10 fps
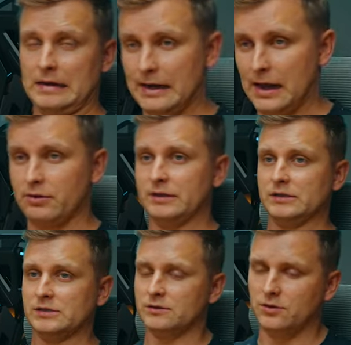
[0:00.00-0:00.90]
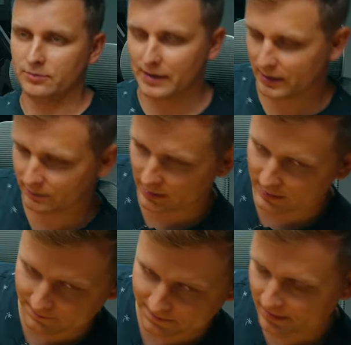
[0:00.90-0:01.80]
and now it doesn't go back,
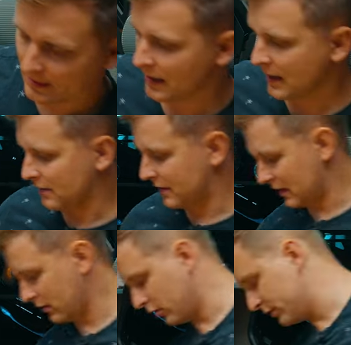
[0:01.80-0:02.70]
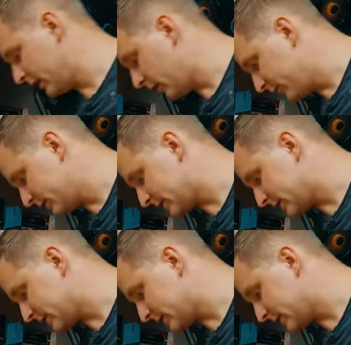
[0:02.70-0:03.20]
right? Then on the other